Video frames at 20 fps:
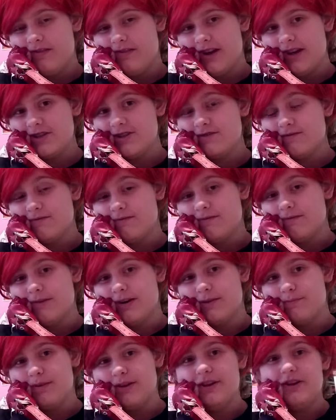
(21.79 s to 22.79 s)
I just
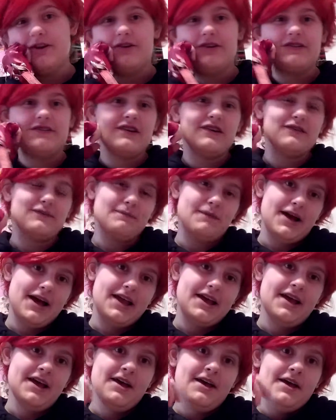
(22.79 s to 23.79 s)
want to be noticed because
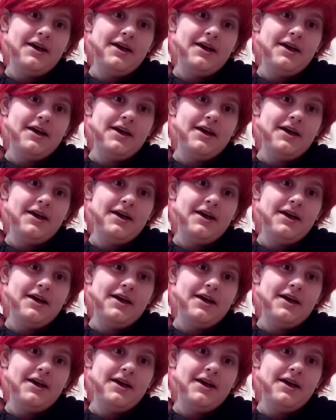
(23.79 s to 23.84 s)
my